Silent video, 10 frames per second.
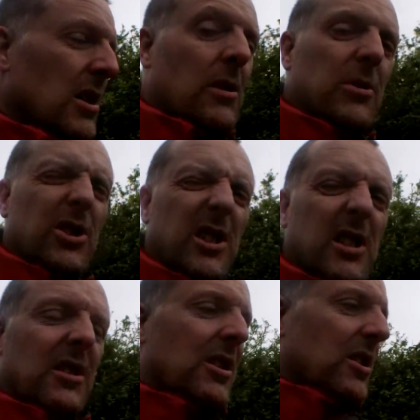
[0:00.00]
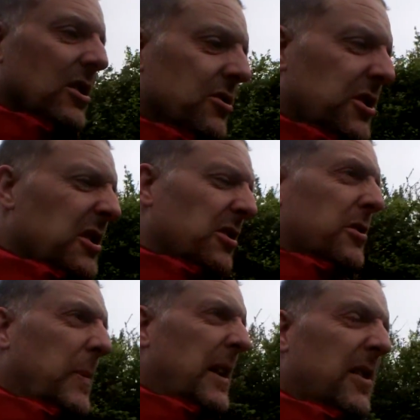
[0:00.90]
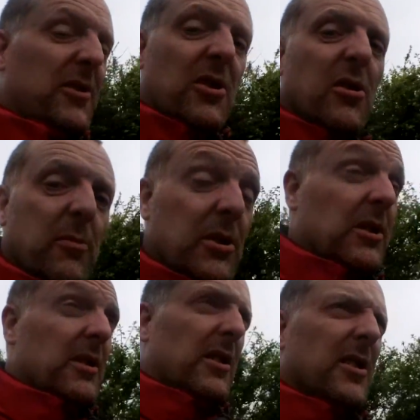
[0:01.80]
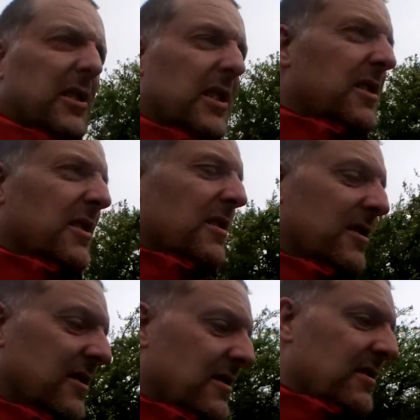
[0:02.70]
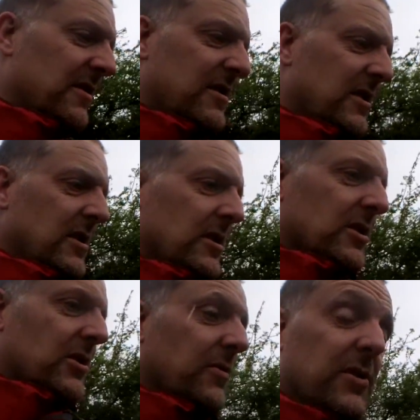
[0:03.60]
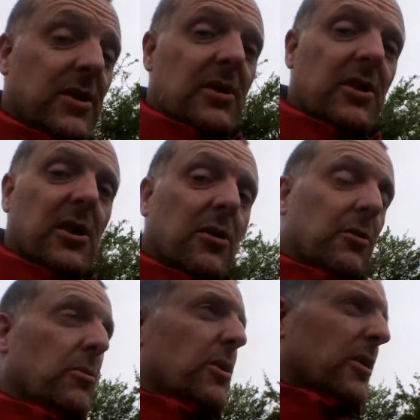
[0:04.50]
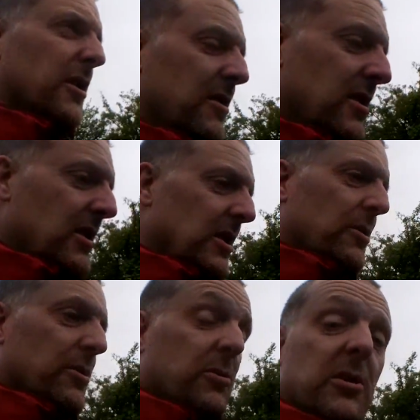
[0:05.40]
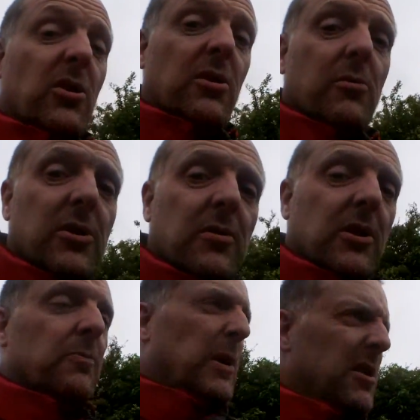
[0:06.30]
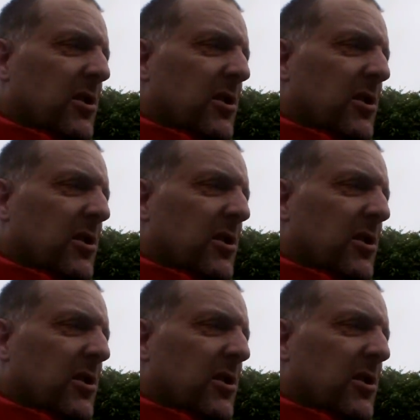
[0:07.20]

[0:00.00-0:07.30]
mean, she didn't spend the time with her that I did. Obviously she'd go to work, and whereas being